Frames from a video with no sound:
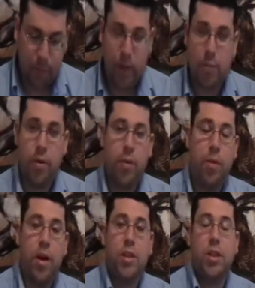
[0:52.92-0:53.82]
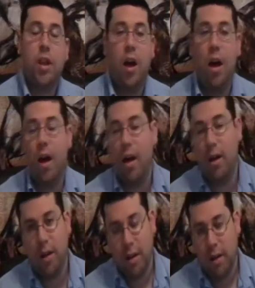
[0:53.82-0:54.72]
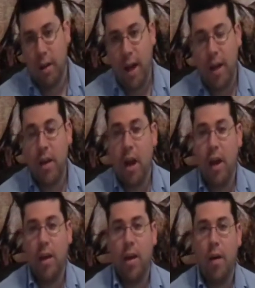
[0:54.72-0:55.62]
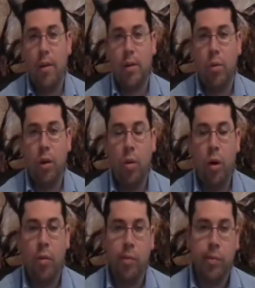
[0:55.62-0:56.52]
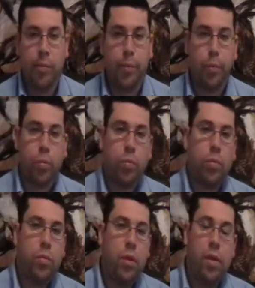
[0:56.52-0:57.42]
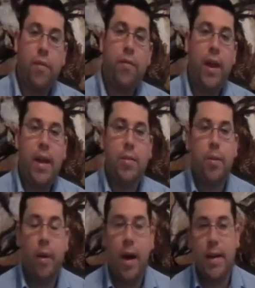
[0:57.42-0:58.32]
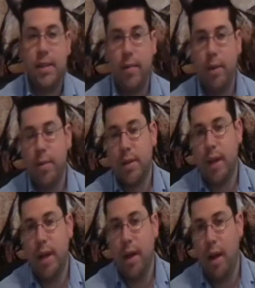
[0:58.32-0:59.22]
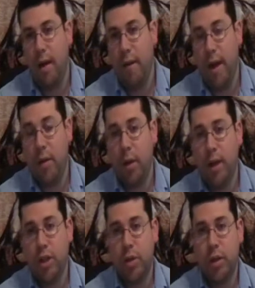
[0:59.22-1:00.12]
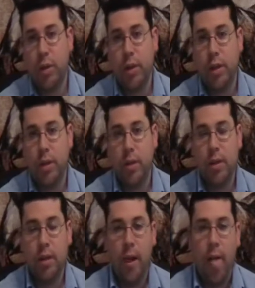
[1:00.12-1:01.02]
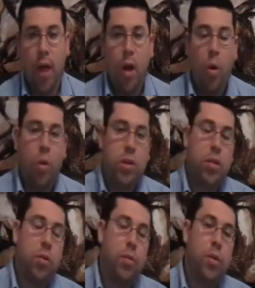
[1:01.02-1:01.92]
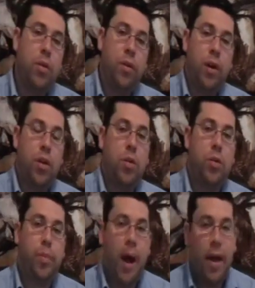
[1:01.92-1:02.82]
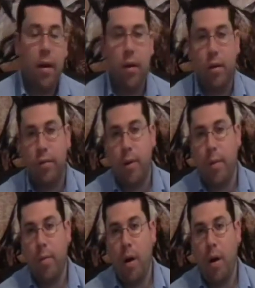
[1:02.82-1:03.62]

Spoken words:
It's pretty much economics 101. The Fed has been buying 70% of annualized Treasury issuance. Once you remove a huge buyer from the